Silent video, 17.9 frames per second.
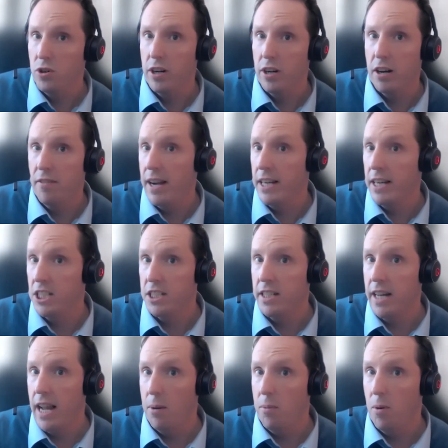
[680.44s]

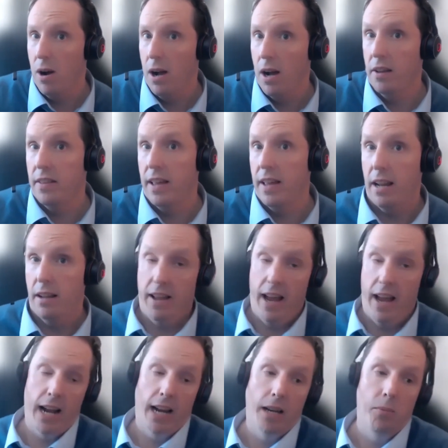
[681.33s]
Innovation Network, the
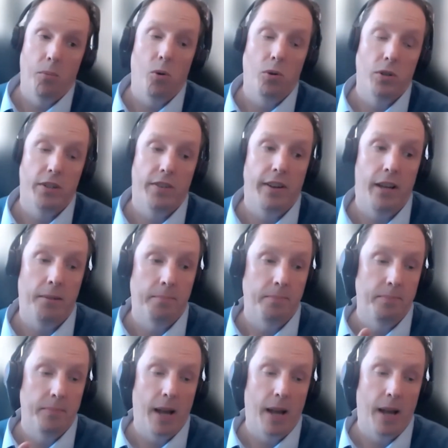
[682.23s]
Anglian Water